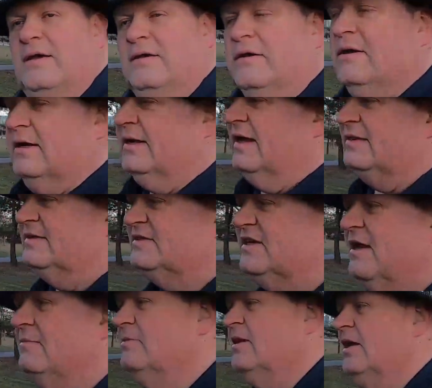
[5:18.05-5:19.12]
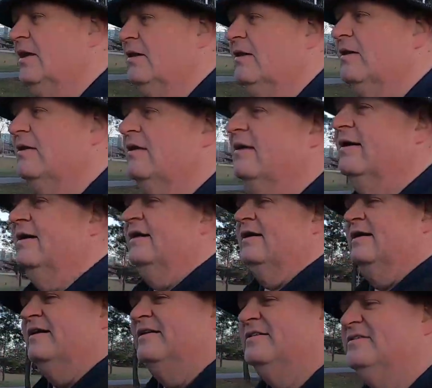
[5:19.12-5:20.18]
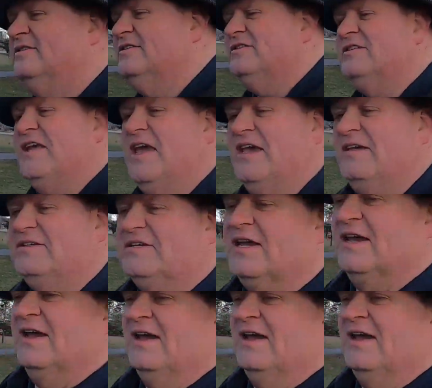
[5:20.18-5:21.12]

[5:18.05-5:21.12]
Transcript: you're going to get the same thing. It just takes